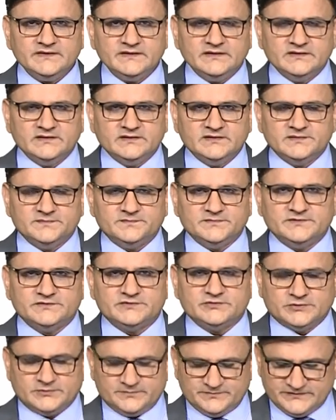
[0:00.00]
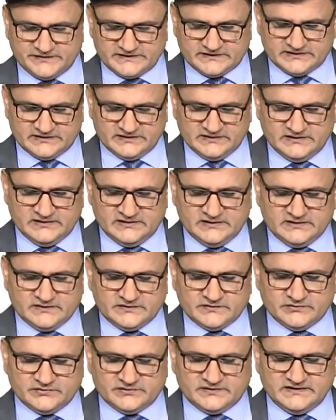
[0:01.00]
uh, Chomsky
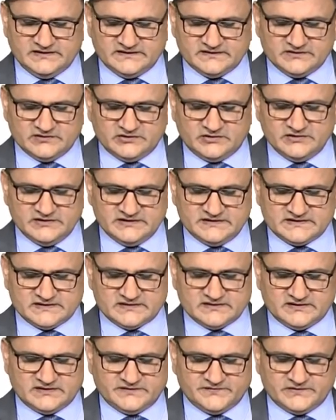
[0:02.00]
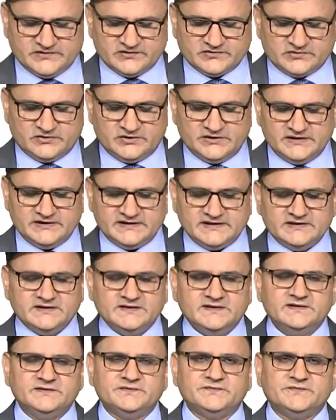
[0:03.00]
so this knowledge of the content
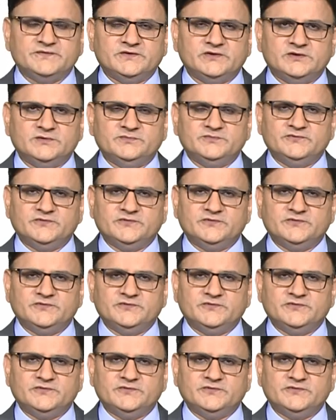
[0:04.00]
and form,